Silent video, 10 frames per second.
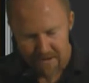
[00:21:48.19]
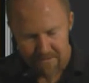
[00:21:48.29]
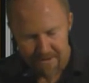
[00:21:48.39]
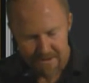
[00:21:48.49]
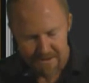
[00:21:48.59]
I'm
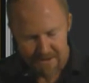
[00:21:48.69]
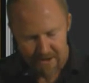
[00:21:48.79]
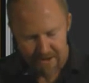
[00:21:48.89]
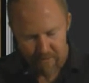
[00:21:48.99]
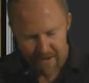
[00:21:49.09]
going to pick a
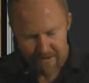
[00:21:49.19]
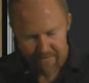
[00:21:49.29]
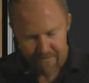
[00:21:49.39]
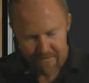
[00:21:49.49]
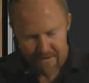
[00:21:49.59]
sine
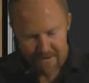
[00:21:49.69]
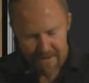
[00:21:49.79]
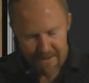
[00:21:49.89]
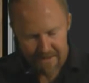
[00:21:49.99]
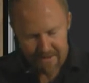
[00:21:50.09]
wave,
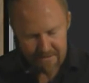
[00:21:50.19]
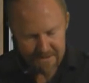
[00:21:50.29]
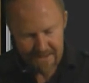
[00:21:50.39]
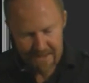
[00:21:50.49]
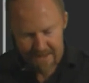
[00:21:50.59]
and I'm going
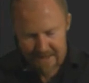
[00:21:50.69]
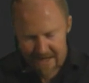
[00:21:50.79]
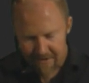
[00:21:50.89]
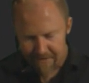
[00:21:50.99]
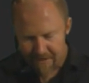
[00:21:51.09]
to say
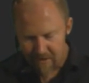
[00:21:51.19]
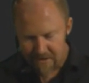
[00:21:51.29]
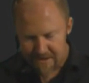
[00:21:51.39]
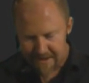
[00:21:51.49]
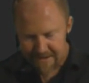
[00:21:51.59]
now that
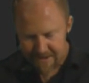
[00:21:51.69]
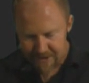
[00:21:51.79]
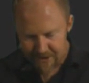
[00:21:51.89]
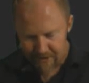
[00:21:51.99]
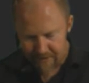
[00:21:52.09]
oscillator
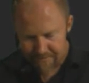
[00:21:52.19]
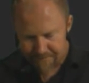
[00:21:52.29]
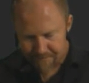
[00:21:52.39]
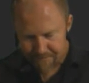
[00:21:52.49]
2